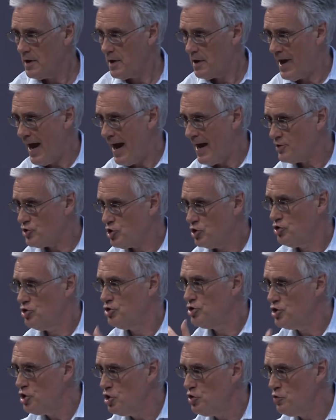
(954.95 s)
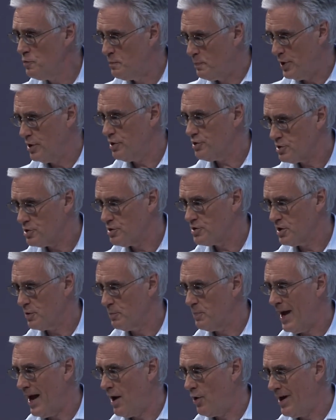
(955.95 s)
that new purchasing
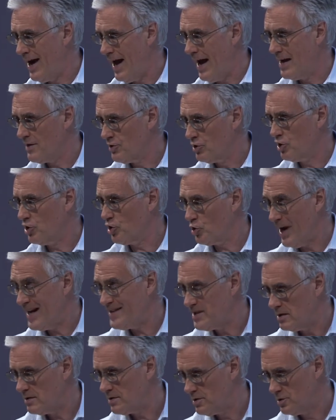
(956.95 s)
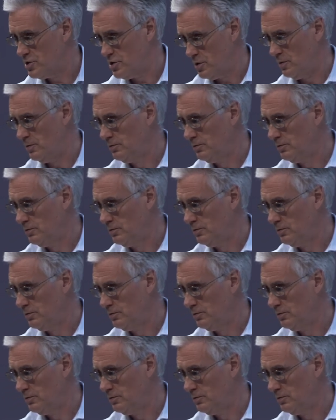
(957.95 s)
power and credit to,